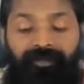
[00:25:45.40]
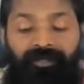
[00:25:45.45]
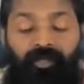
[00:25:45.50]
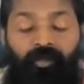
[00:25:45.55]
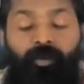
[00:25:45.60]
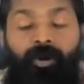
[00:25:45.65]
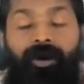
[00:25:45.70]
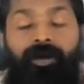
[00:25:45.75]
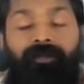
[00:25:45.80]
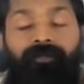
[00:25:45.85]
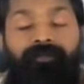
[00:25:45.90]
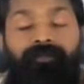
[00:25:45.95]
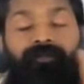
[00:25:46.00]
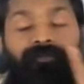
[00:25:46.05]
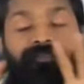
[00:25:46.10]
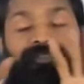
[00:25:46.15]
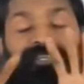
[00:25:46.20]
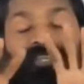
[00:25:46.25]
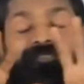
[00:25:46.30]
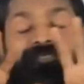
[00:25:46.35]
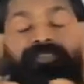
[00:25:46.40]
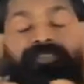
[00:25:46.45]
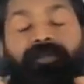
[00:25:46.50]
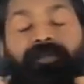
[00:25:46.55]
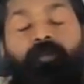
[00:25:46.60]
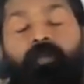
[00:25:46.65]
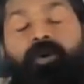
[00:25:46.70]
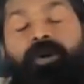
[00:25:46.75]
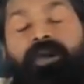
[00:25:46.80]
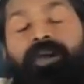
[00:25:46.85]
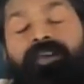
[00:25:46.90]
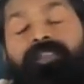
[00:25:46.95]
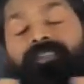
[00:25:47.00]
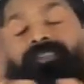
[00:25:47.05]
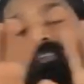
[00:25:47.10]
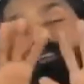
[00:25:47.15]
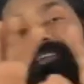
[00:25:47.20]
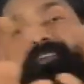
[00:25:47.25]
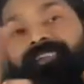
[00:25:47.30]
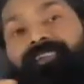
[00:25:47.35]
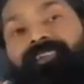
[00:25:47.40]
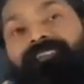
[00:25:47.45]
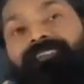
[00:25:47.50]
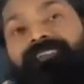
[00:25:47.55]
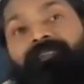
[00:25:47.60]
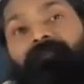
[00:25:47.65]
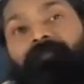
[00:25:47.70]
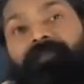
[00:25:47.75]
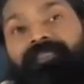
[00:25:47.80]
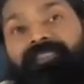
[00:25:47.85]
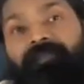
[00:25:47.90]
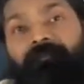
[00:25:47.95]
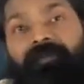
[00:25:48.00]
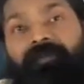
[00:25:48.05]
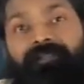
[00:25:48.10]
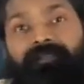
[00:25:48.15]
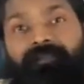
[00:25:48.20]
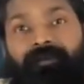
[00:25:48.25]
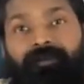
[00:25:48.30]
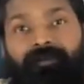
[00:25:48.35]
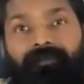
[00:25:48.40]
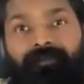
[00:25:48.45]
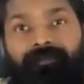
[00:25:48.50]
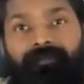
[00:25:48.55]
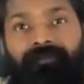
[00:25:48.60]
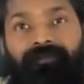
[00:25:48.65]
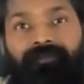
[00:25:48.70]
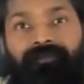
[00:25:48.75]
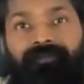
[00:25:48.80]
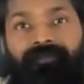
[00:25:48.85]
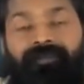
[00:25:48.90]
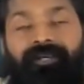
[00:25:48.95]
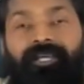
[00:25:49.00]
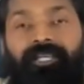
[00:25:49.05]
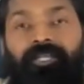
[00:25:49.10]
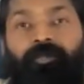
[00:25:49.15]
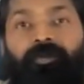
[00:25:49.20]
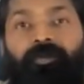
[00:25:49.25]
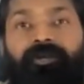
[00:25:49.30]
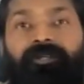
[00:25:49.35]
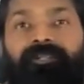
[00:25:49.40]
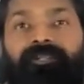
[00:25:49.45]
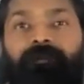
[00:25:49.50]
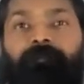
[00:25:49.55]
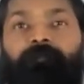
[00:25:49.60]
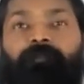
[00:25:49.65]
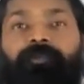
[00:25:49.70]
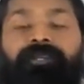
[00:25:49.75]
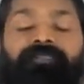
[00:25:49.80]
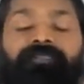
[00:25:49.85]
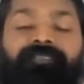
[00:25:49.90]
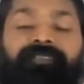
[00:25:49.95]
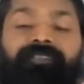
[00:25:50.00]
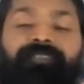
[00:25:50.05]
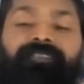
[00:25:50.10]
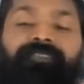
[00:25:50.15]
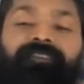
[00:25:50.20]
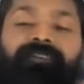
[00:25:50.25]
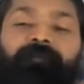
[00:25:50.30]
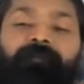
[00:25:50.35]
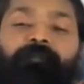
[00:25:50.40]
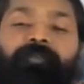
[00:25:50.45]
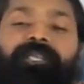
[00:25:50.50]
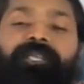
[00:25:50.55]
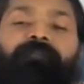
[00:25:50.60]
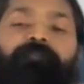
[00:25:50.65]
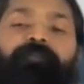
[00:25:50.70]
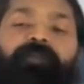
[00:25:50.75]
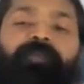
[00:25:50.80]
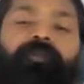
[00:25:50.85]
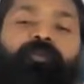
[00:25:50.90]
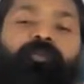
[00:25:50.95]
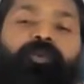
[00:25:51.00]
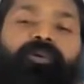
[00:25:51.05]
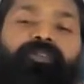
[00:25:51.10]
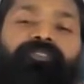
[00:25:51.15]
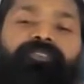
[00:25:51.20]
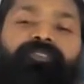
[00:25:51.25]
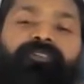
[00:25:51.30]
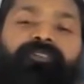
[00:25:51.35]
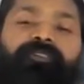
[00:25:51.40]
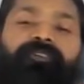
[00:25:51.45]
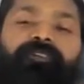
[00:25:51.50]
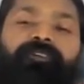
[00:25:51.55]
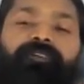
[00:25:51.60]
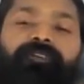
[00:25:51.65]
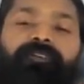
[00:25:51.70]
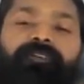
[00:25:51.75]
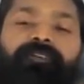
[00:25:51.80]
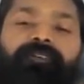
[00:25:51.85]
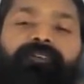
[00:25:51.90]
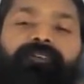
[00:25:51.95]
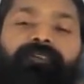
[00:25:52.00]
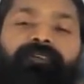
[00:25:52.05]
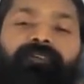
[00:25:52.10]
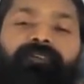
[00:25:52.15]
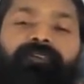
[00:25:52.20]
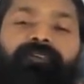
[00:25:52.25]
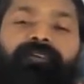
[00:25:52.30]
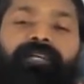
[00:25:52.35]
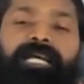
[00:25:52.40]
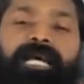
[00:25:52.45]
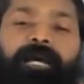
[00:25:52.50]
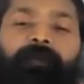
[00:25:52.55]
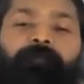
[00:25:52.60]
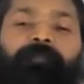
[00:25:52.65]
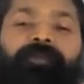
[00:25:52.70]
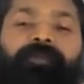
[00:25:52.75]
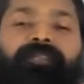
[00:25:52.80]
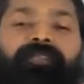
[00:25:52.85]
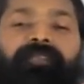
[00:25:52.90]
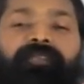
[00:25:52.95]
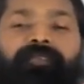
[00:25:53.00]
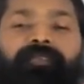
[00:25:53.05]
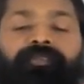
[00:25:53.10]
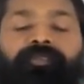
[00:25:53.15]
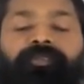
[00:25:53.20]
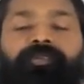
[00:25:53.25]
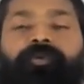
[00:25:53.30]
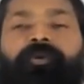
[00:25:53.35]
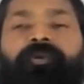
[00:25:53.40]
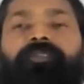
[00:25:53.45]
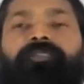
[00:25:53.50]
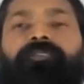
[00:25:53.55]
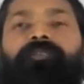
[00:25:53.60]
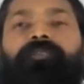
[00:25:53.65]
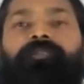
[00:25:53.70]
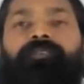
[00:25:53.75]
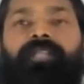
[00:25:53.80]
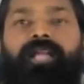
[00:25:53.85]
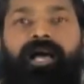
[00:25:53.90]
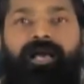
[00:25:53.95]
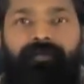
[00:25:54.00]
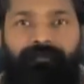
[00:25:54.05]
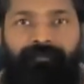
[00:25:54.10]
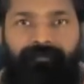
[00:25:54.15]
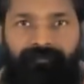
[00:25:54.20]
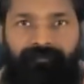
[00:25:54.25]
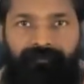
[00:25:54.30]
You are not even aware and connected with them at all. You are completely, comfortably watching, happily enjoying your life.